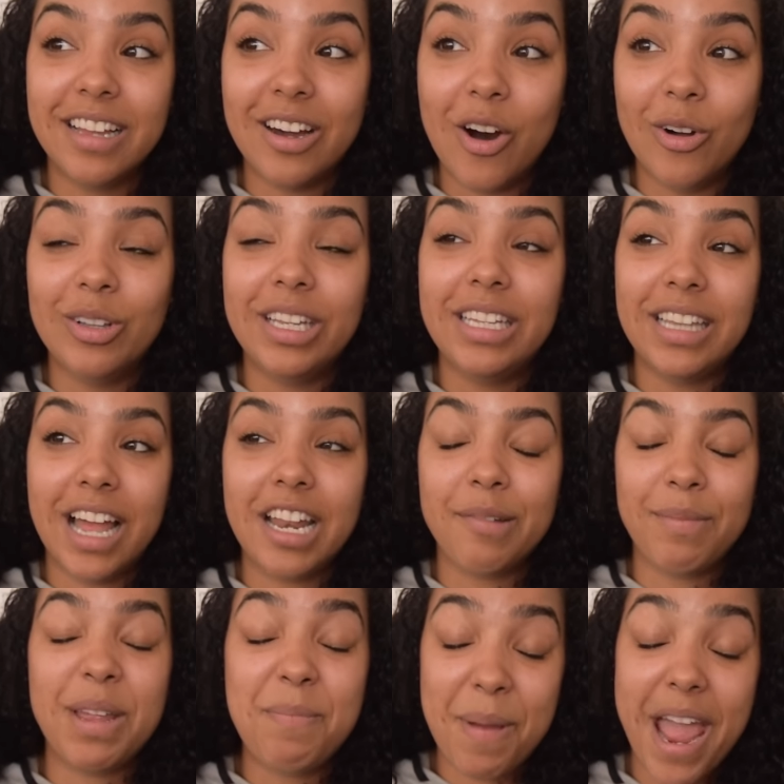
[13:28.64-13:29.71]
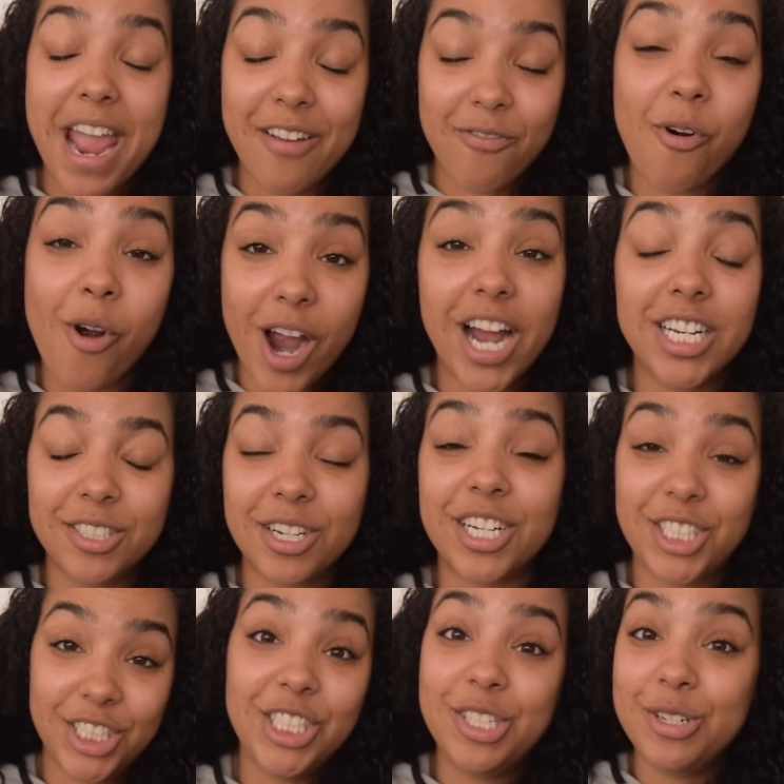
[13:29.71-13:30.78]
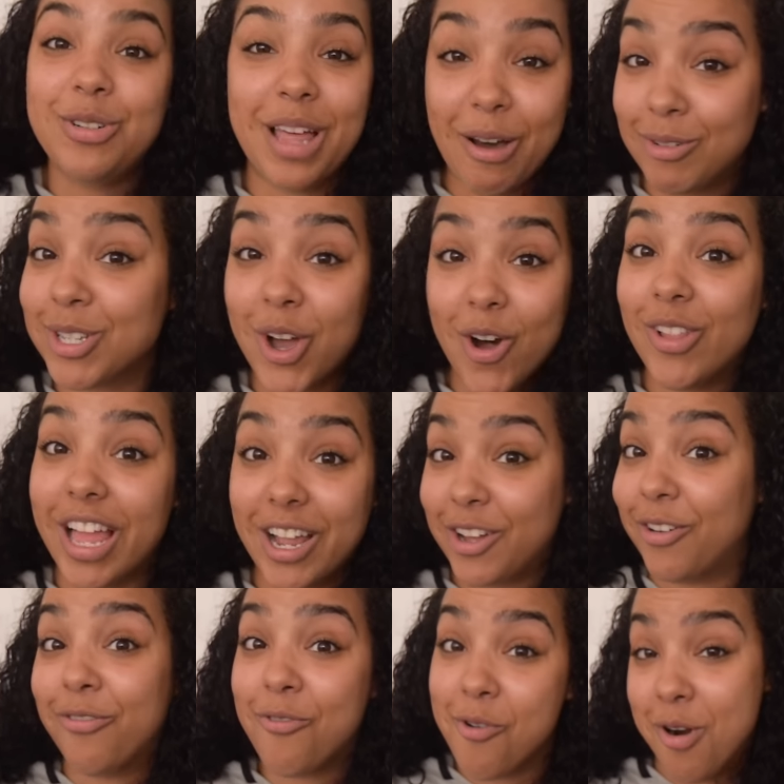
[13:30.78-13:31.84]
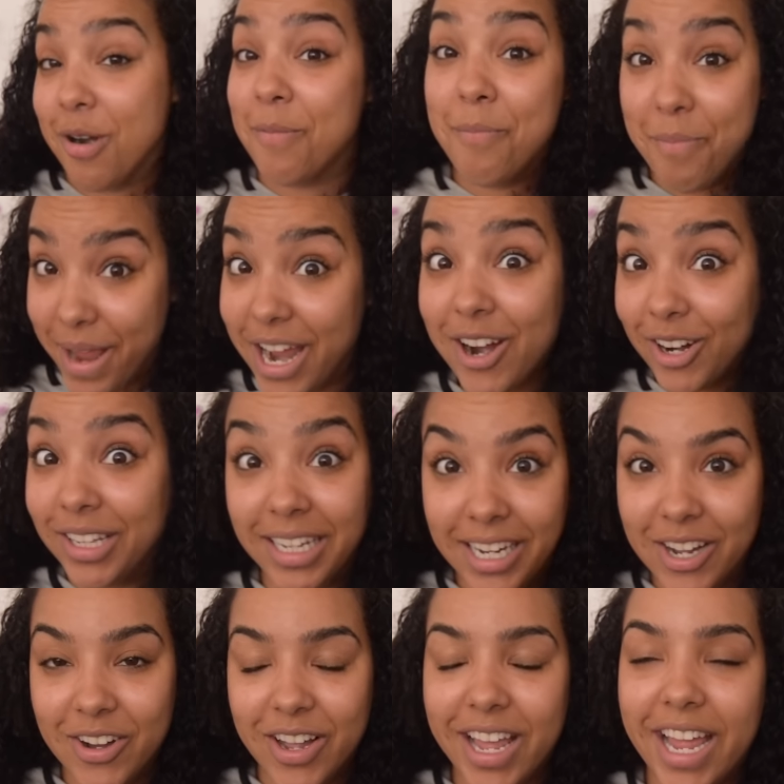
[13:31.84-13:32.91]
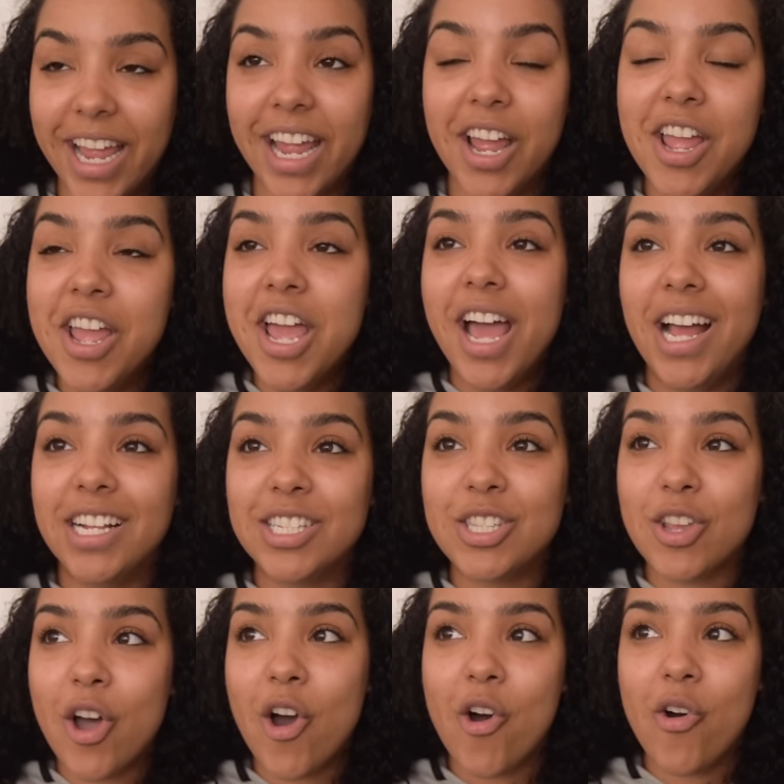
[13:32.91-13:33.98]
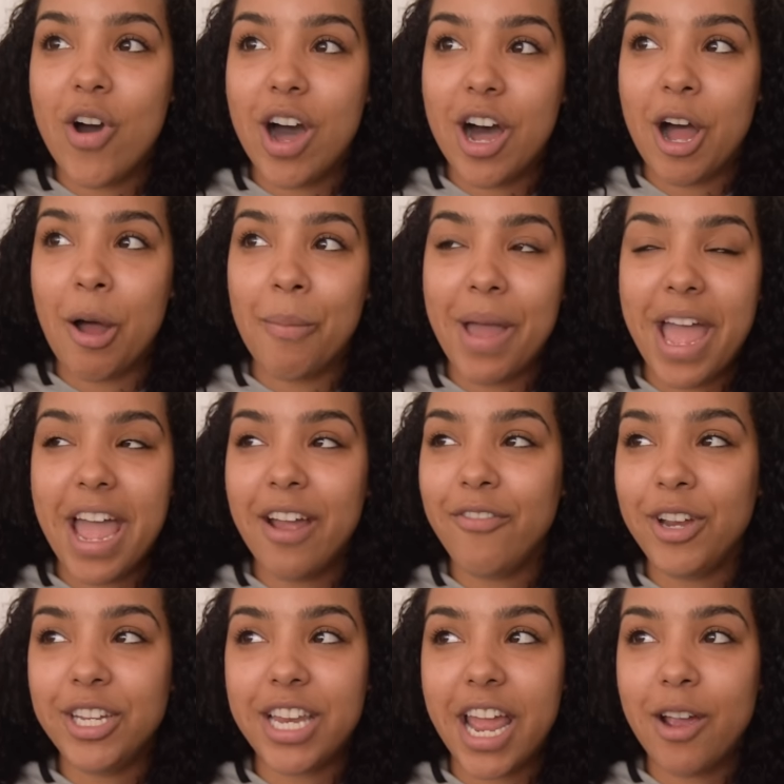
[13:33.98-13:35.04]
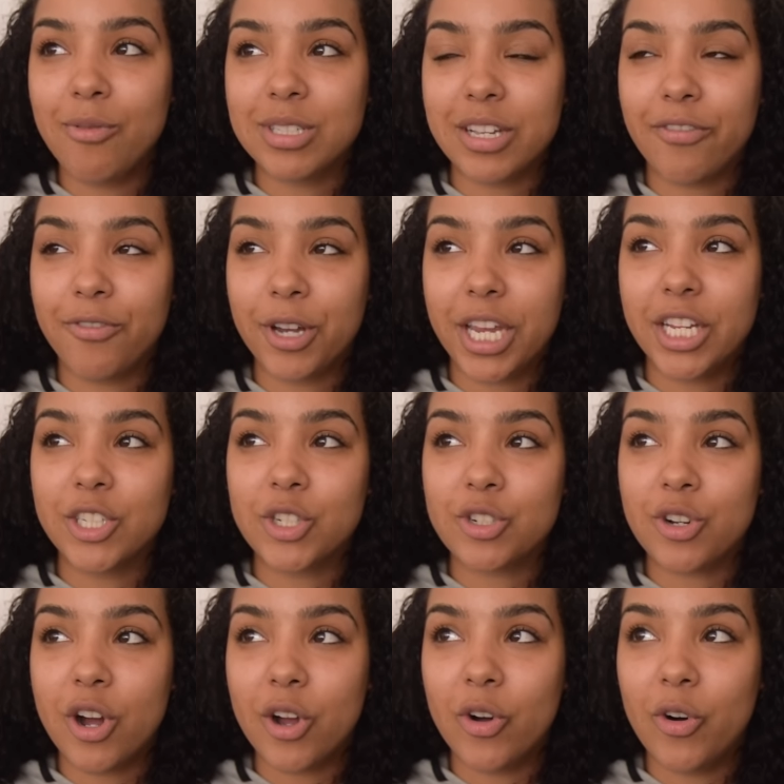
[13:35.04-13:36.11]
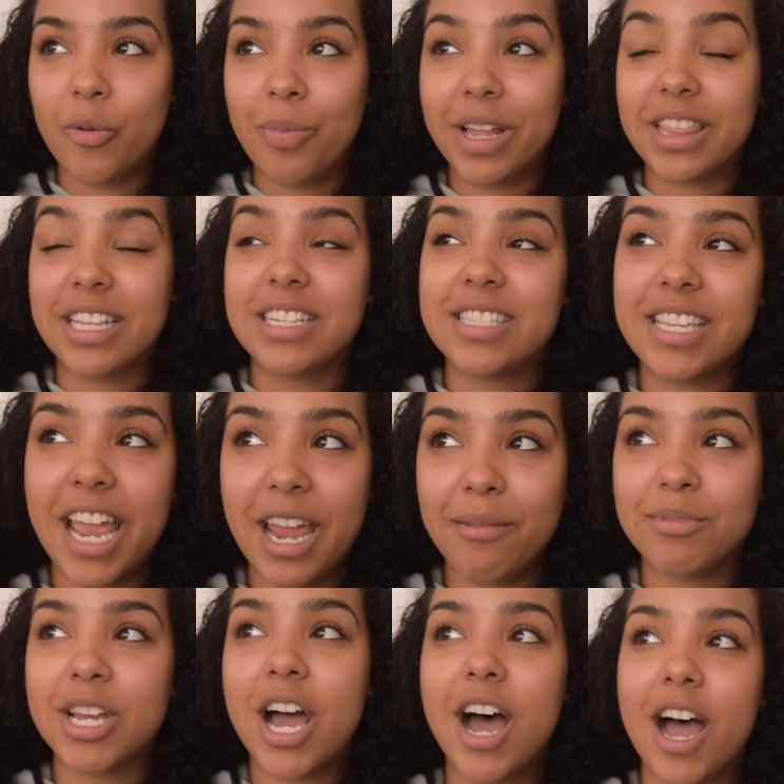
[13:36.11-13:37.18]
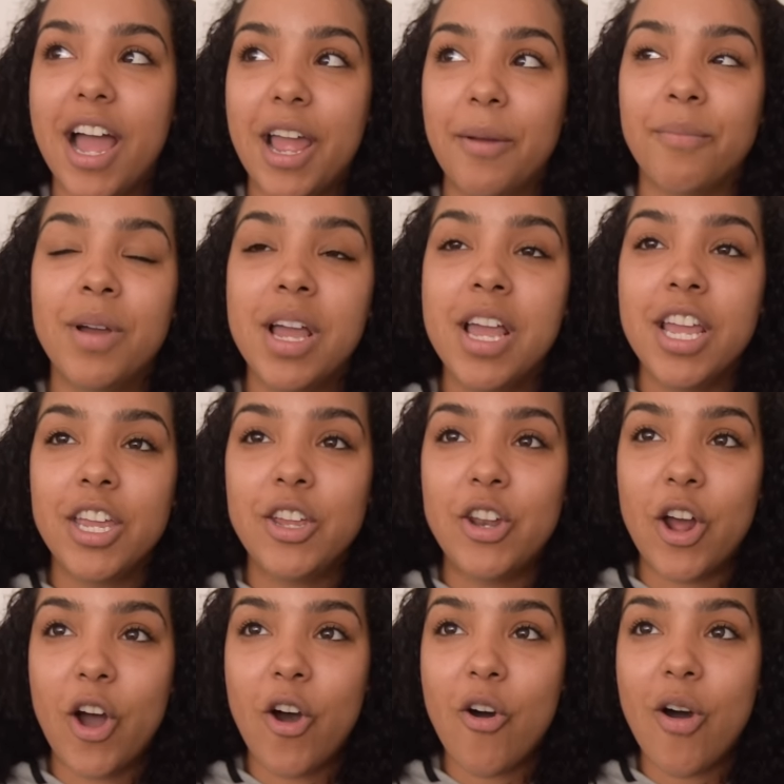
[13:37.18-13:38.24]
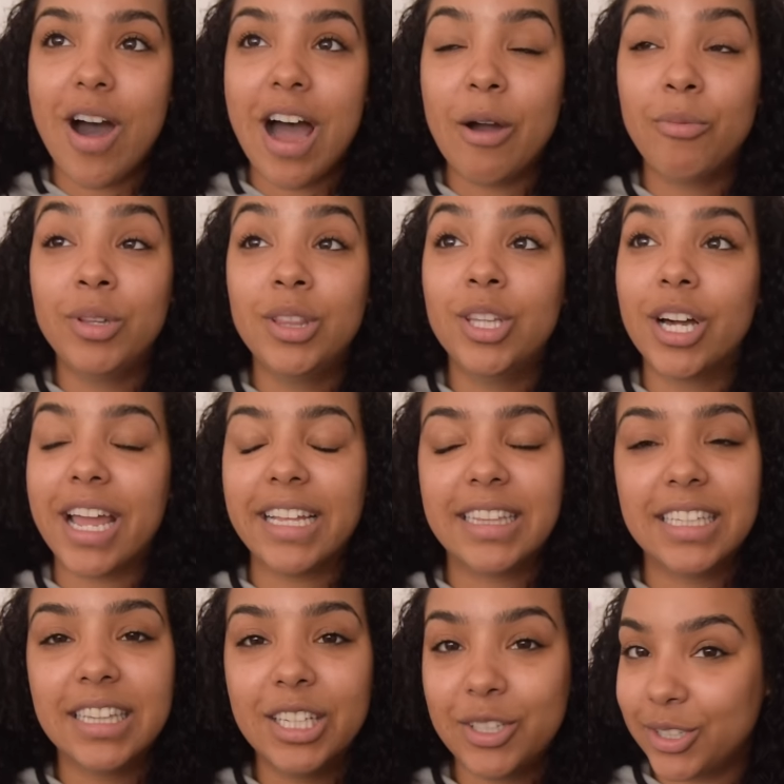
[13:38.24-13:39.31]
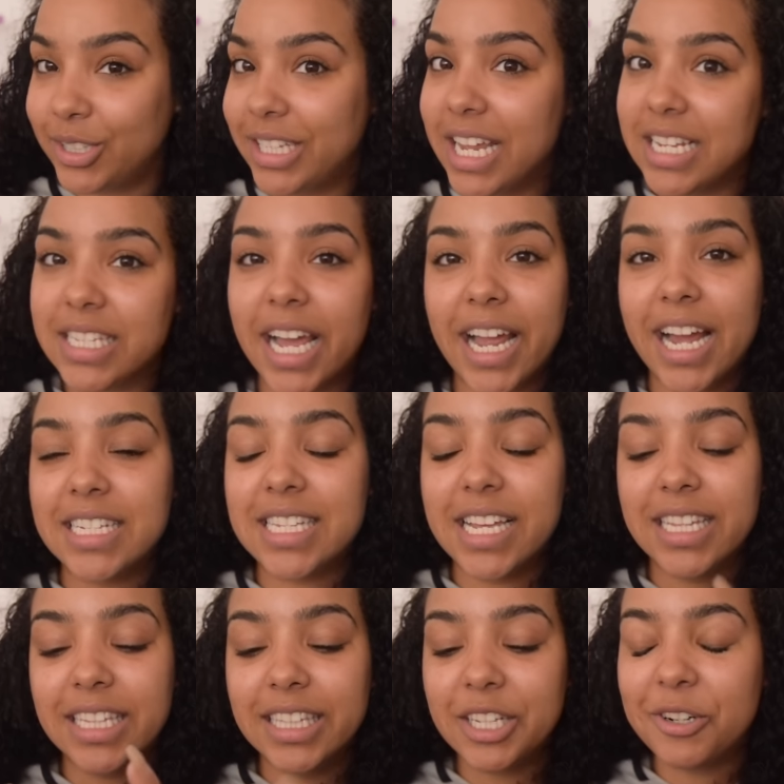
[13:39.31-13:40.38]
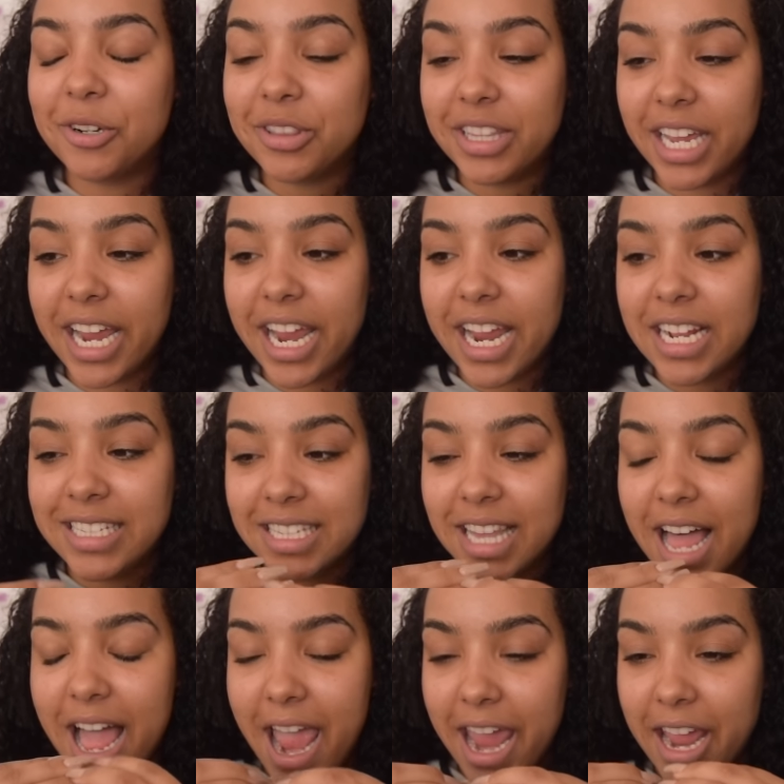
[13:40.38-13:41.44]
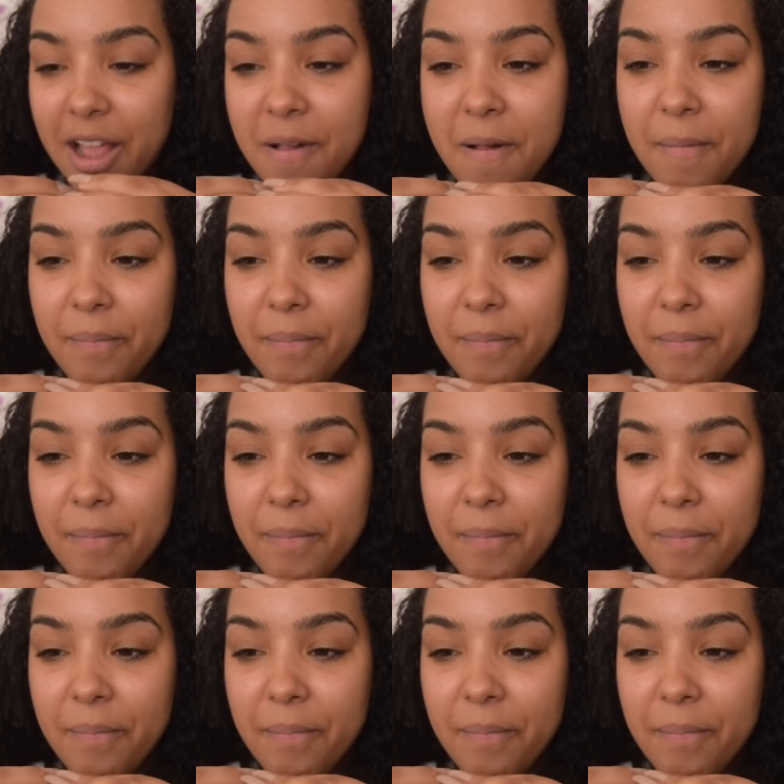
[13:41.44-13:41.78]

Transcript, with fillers: only letting me pay 400 because she knew that was all I could afford barely okay and so um, every day was a freaking struggle but at the same time you know I would look at the little things like I said the little things like